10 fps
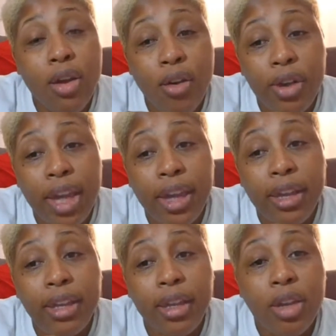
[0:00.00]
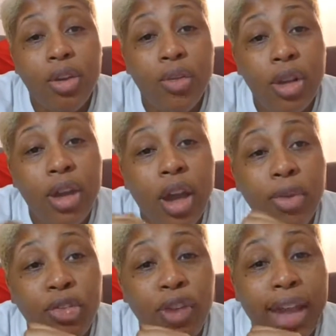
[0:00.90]
okay, where y'all
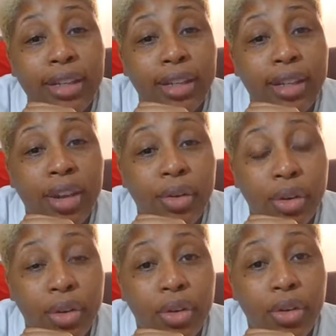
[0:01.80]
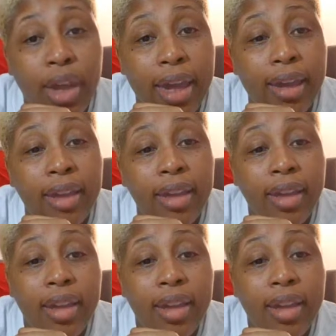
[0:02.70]
be fighting and carrying on, okay,